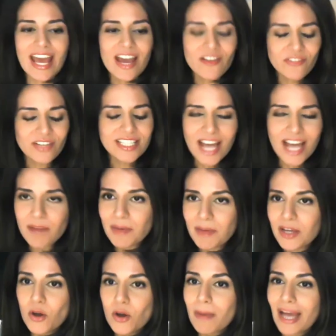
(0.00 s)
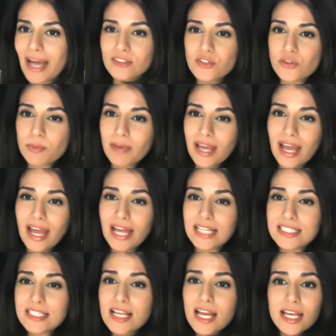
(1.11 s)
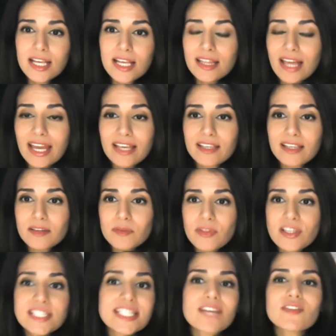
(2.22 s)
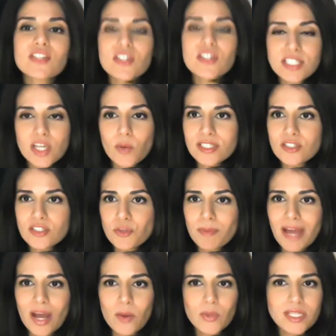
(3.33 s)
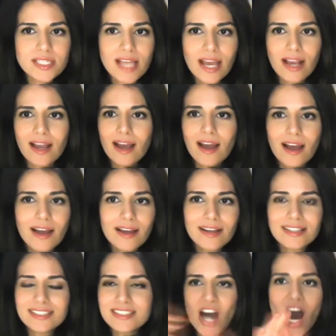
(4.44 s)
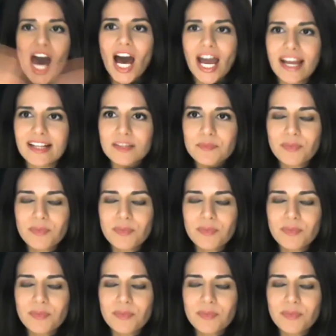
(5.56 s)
Every time I go back to Japan, like the 7 years I was in Japan was like gone.